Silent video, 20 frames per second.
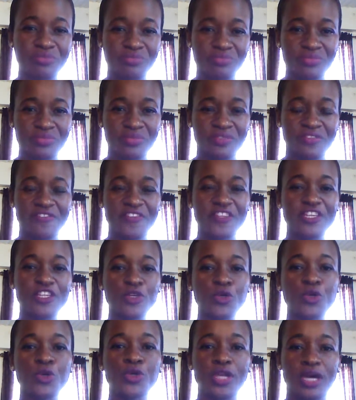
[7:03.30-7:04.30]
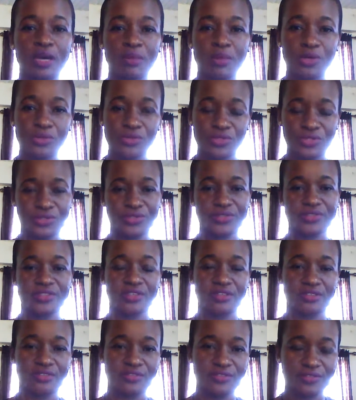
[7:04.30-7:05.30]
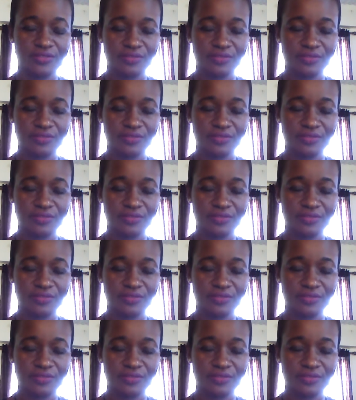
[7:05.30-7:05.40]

feel good about yourself.